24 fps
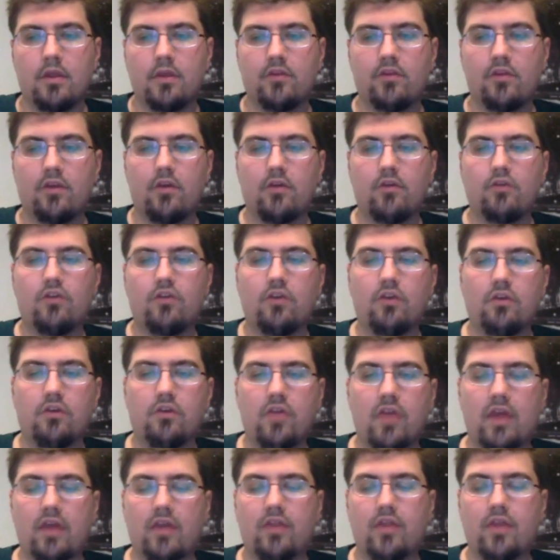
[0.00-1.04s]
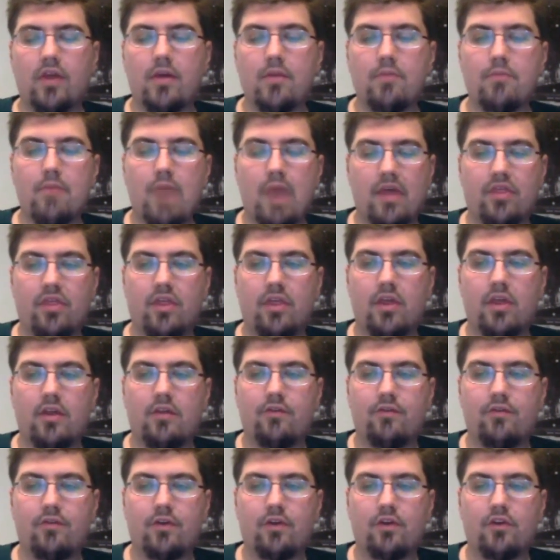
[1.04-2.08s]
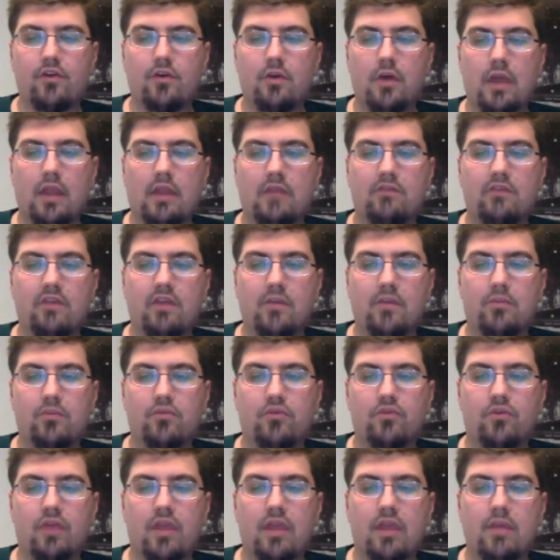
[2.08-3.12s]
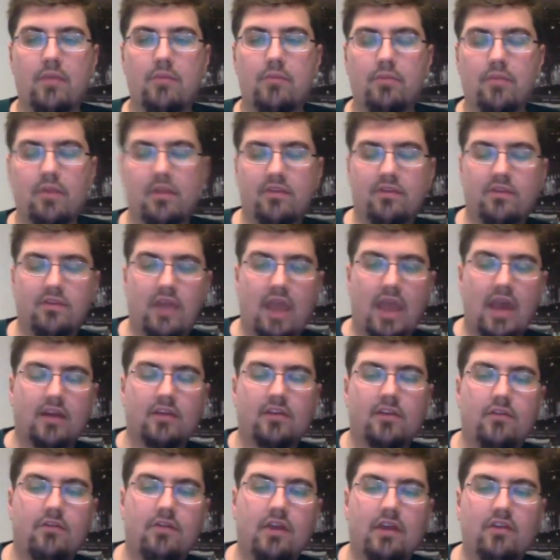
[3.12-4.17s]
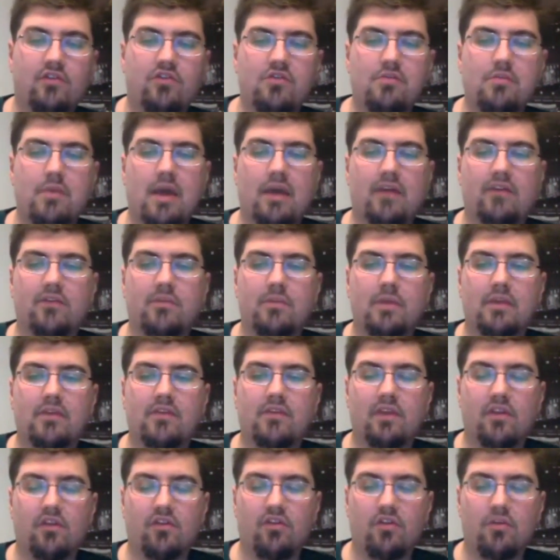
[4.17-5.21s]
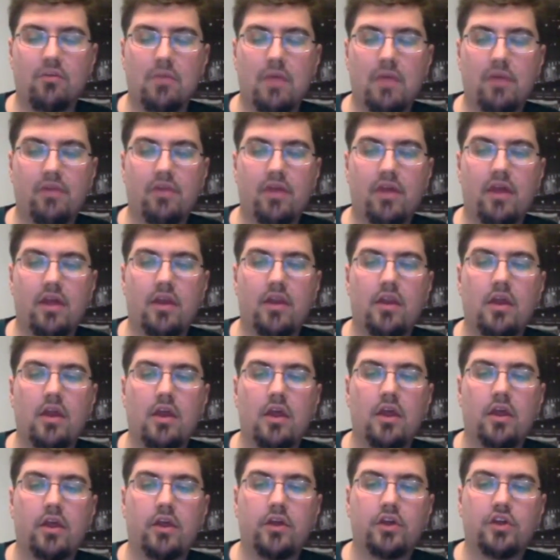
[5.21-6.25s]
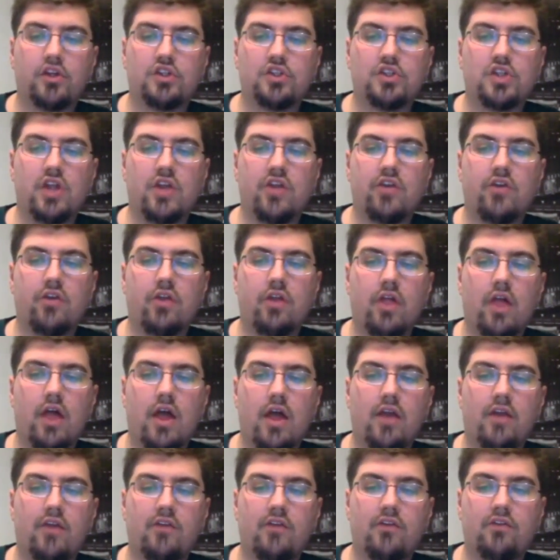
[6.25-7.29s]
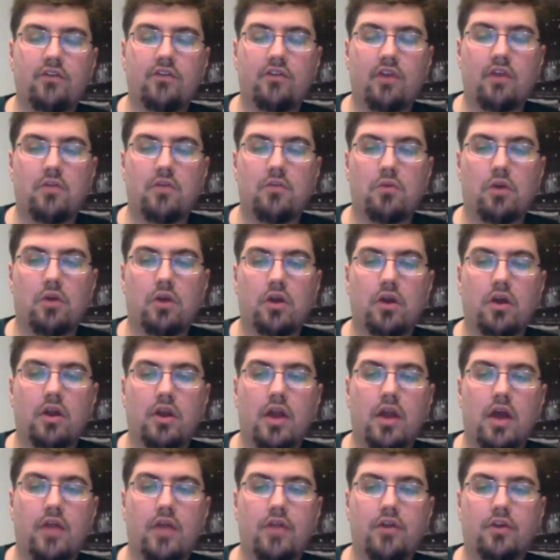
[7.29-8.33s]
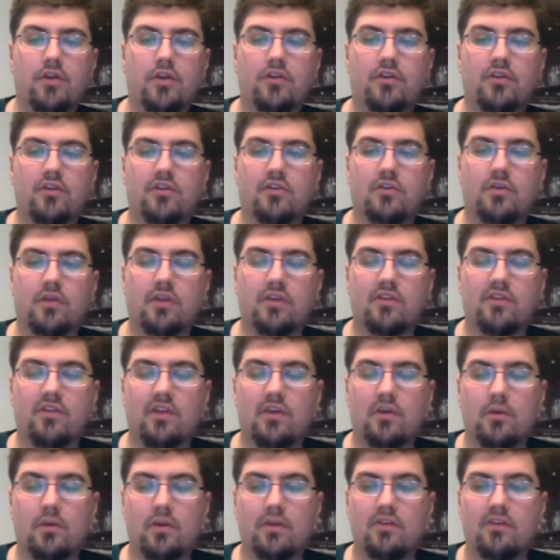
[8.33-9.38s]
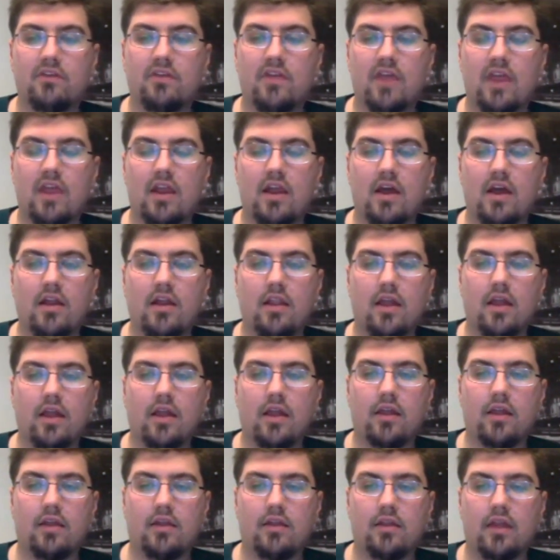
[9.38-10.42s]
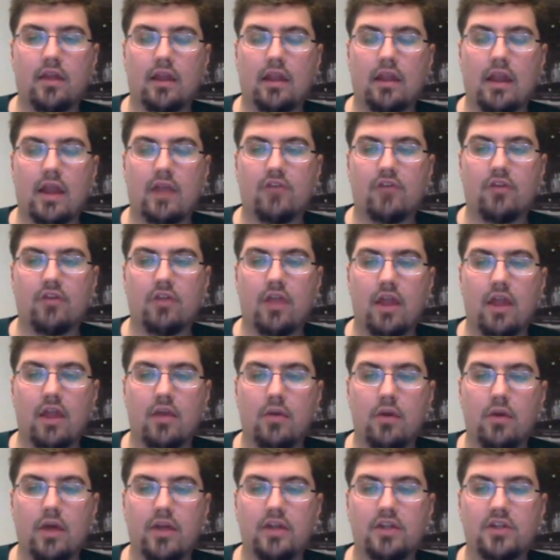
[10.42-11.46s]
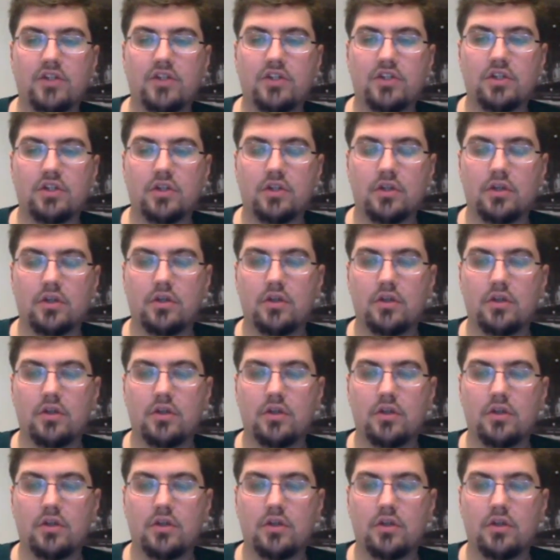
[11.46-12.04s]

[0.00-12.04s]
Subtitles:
So do you think the method for doing deep dream, this activation maximization method, could generalize and work on other discrete sequence data like natural language?